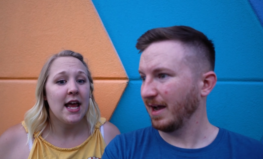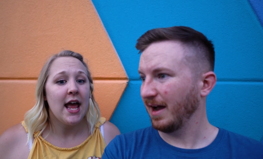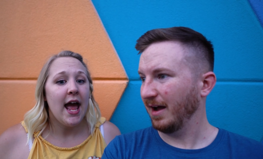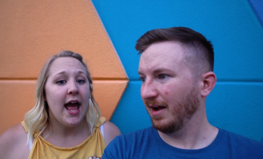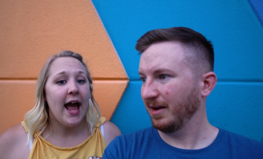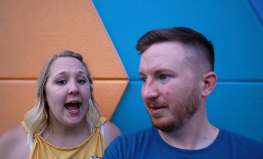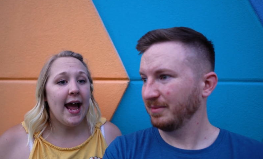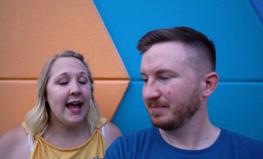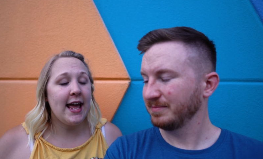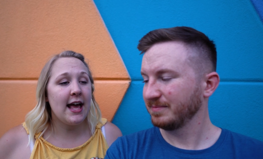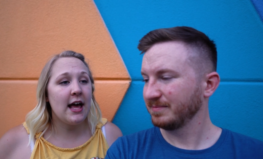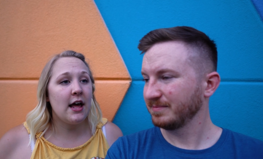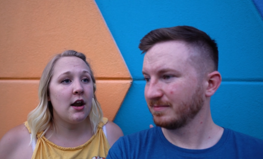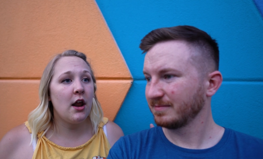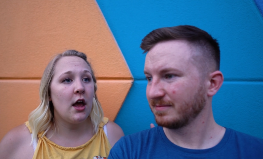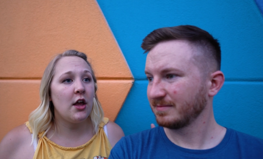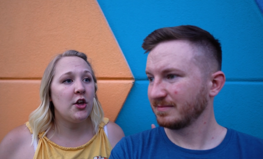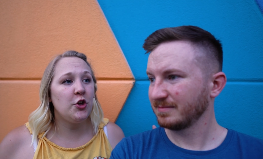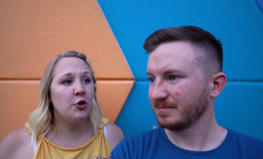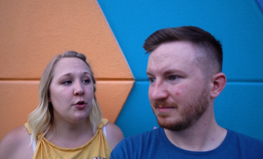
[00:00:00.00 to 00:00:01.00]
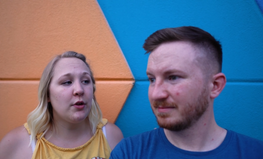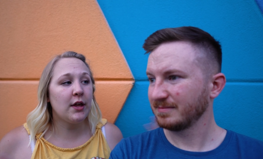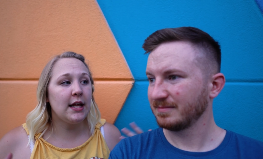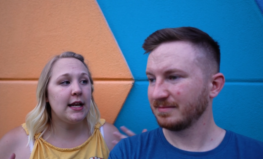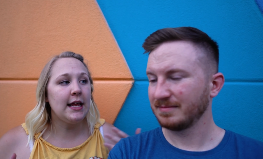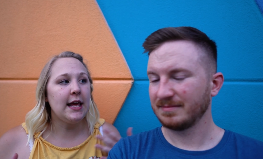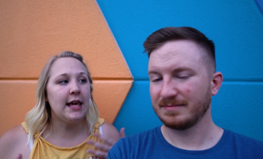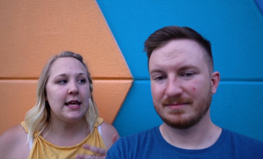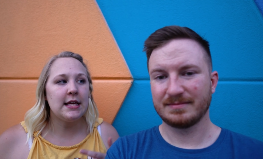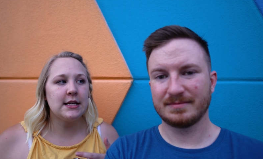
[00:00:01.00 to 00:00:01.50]
Speaker 1: Yeah. And you
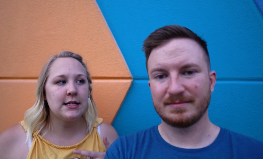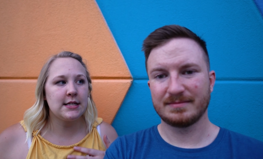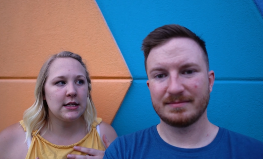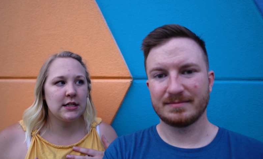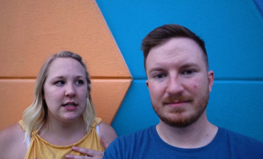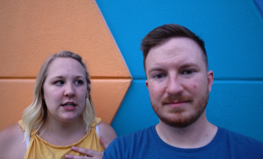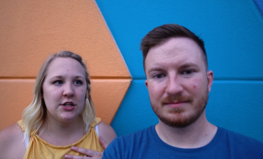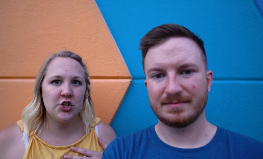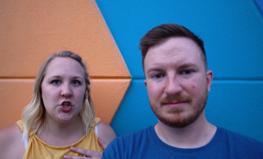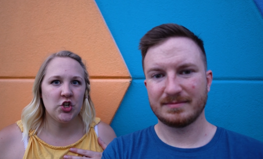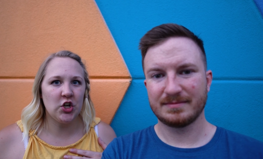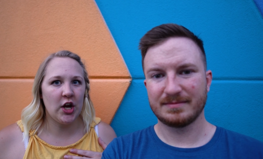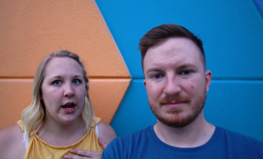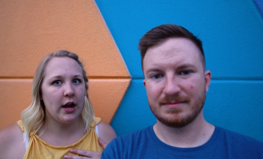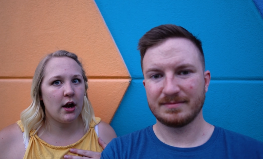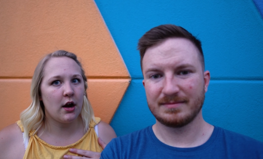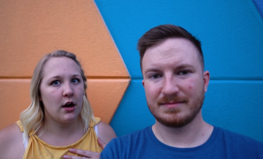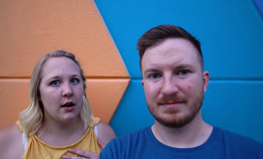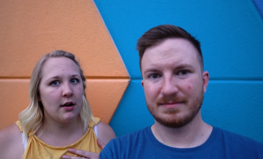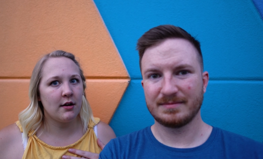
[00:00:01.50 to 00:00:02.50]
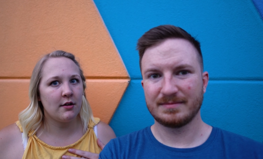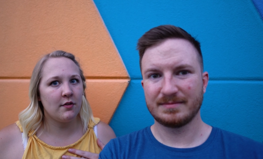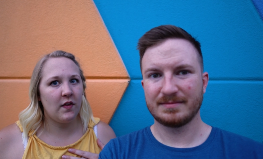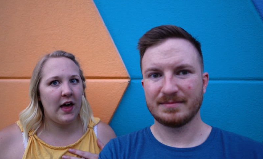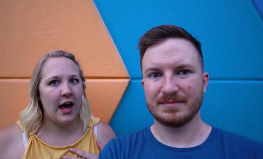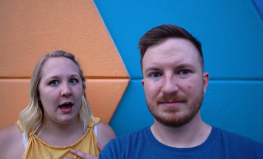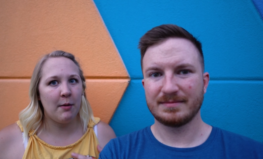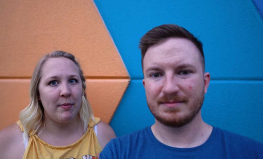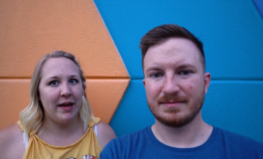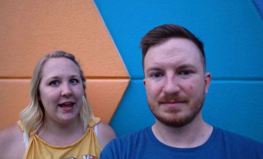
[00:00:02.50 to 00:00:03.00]
can easily share
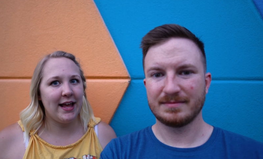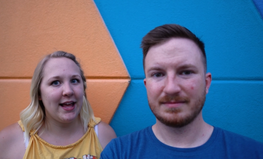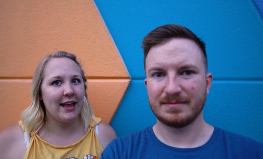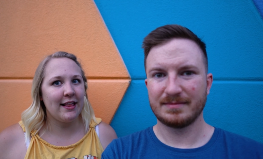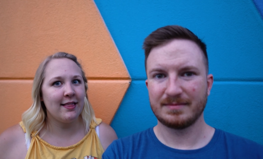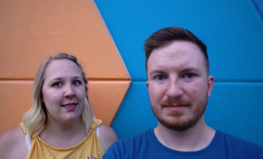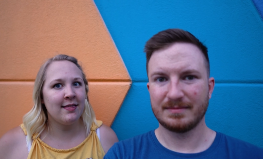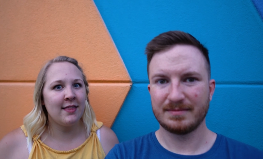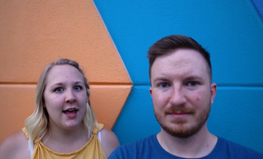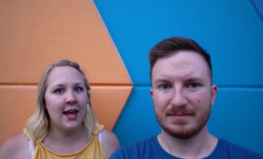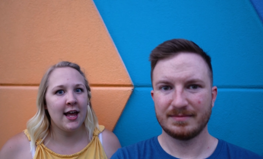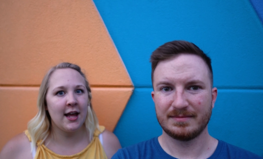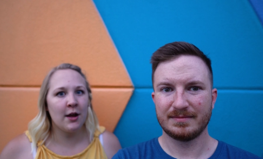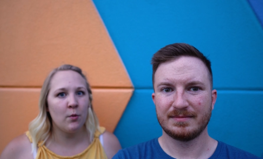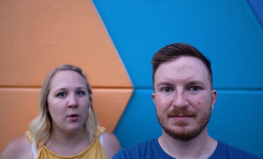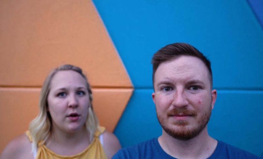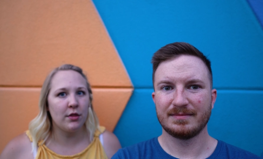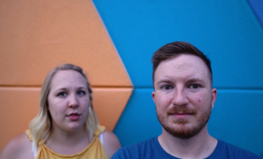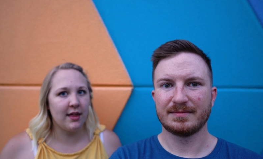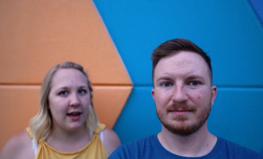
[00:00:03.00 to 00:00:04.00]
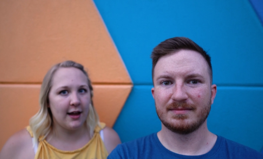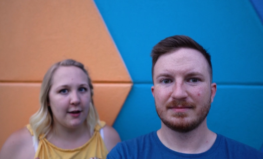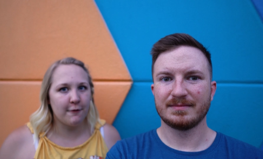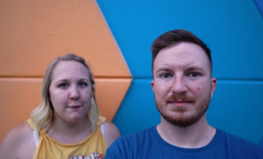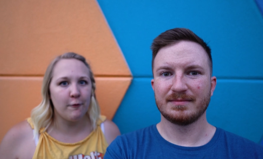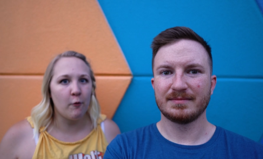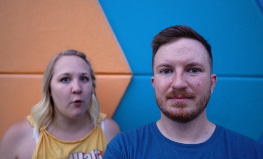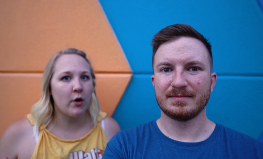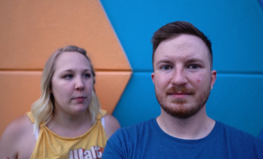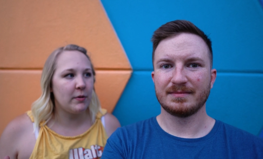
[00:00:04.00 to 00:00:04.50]
that bacon thing with like
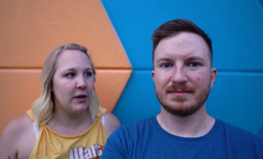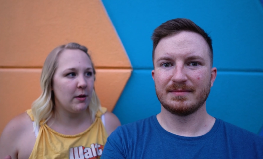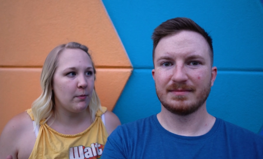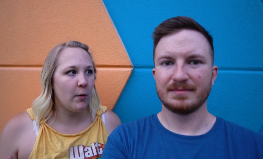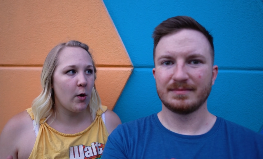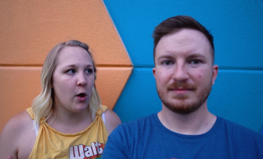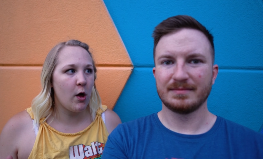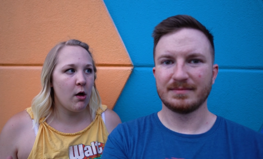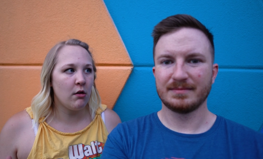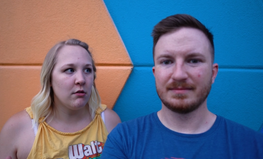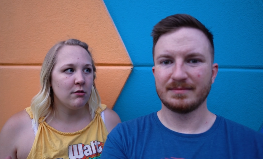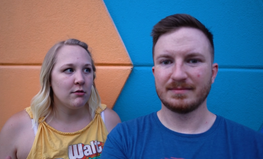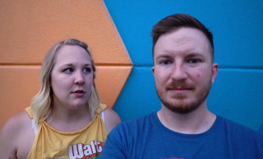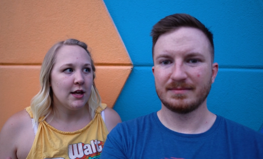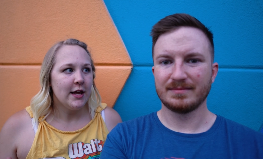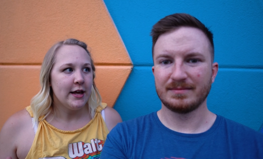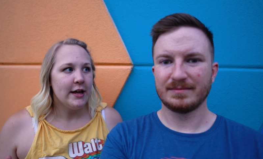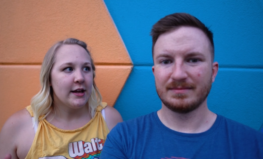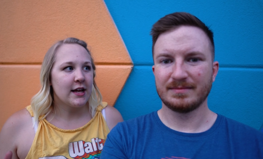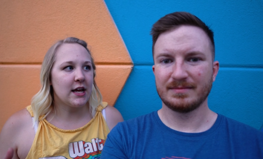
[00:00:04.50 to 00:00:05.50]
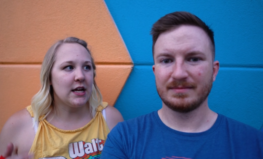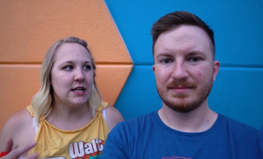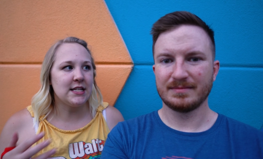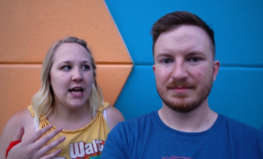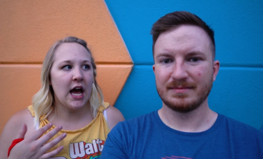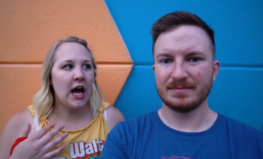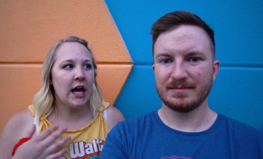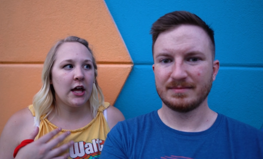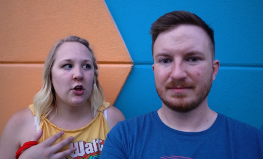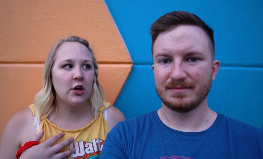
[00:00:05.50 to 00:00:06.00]
four people
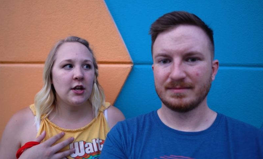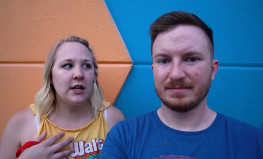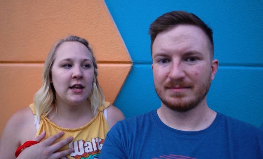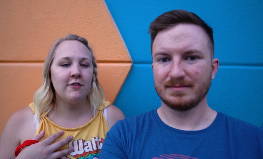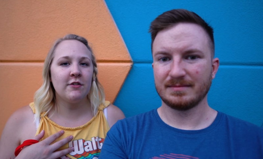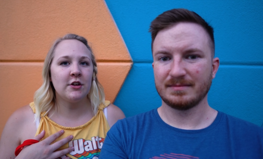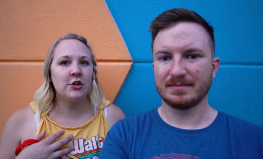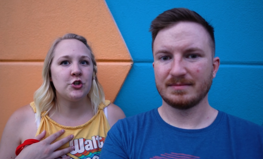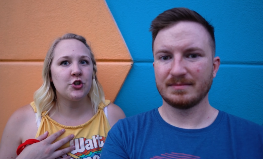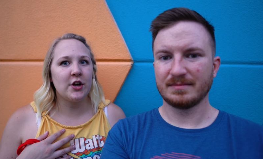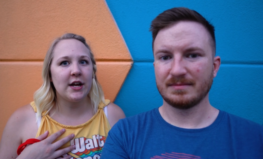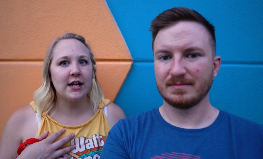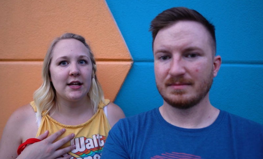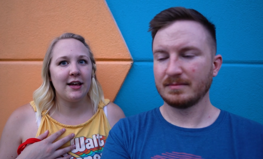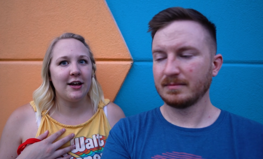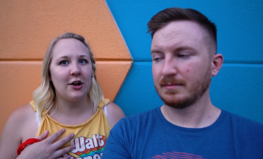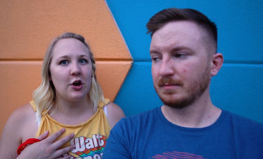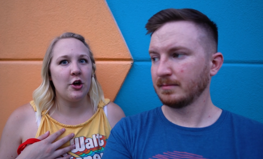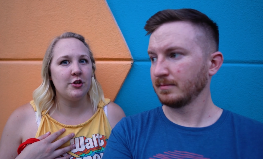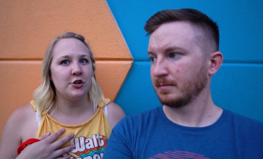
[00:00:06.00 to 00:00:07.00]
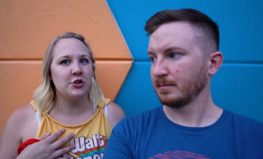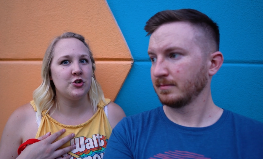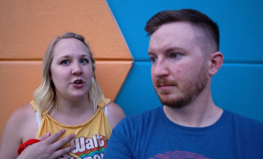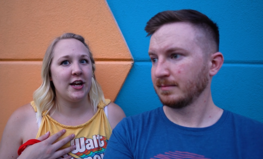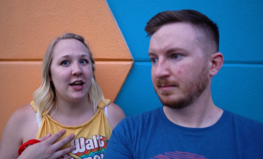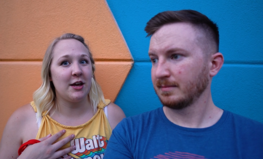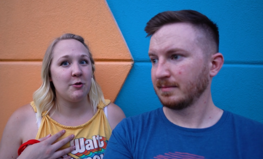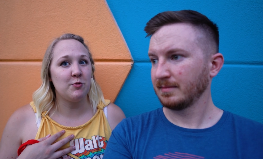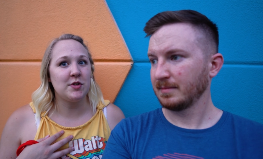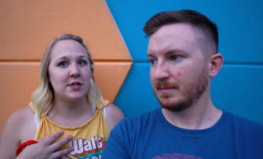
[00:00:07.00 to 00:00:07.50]
because I couldn't even drink like all the
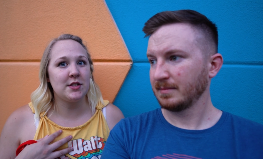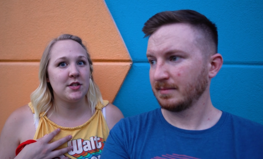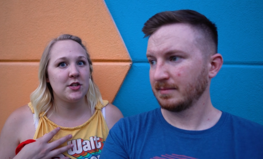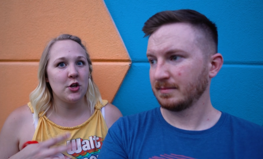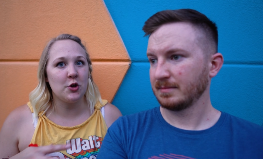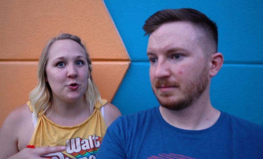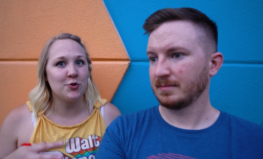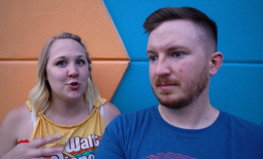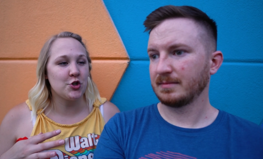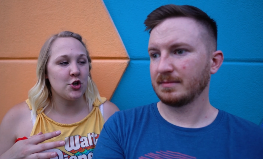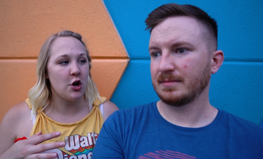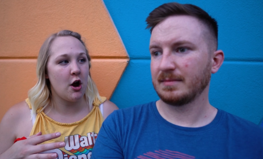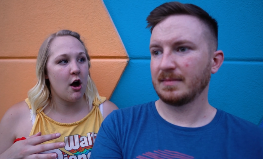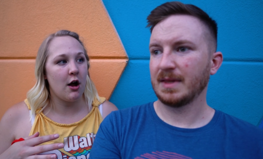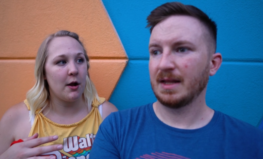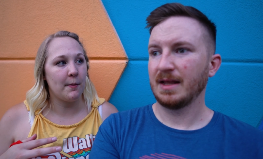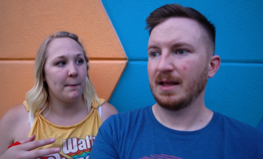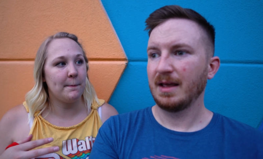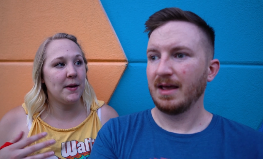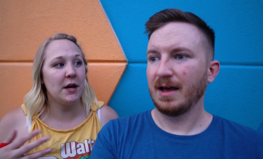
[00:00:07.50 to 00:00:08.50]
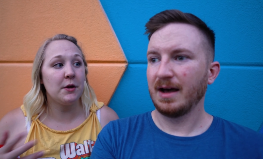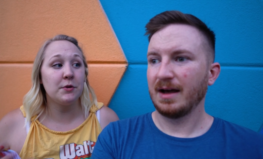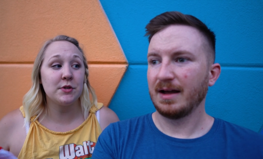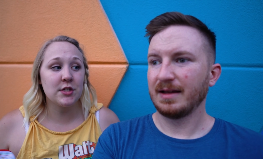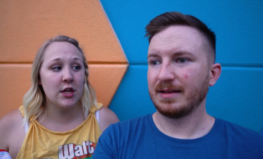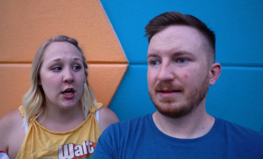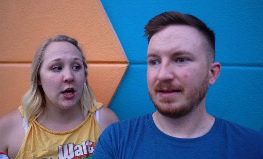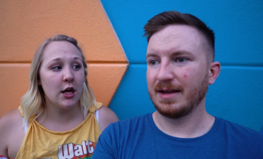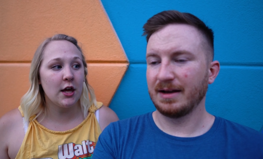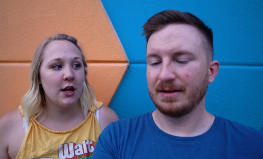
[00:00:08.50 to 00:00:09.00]
drink. It was so strong, but it
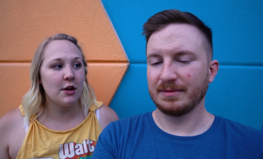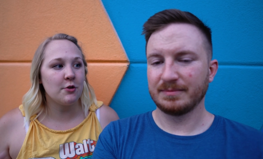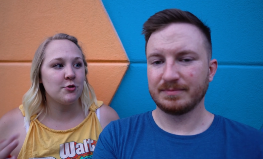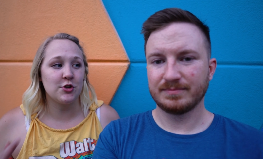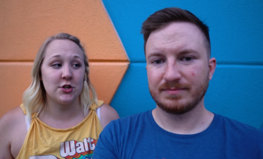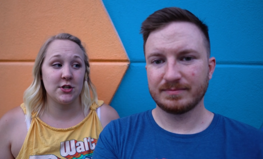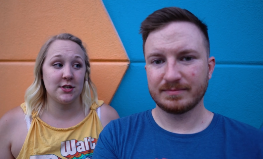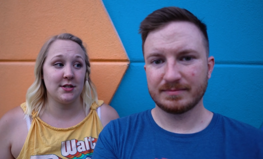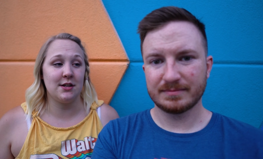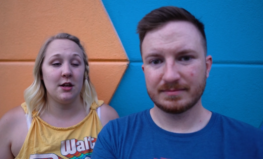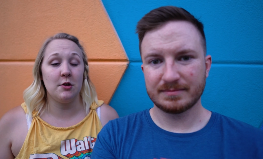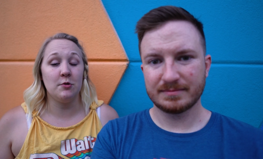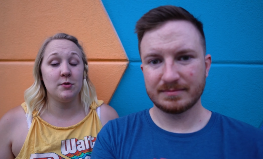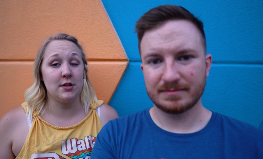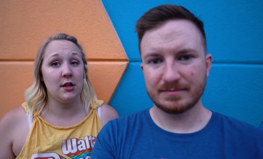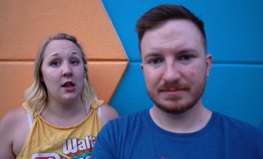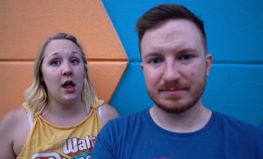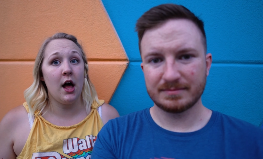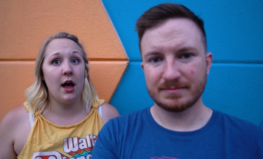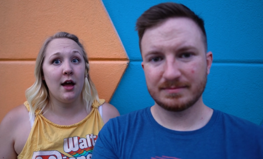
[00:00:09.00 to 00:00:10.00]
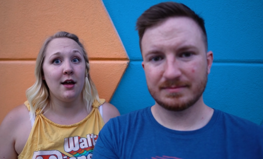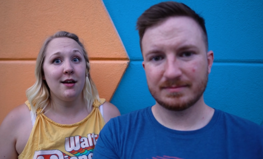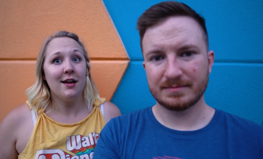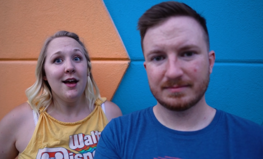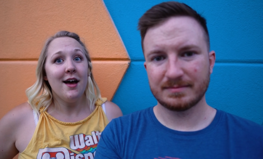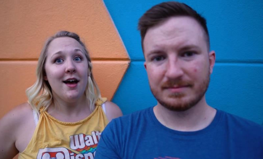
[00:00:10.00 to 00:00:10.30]
was good. Yeah. It was just it was a lot.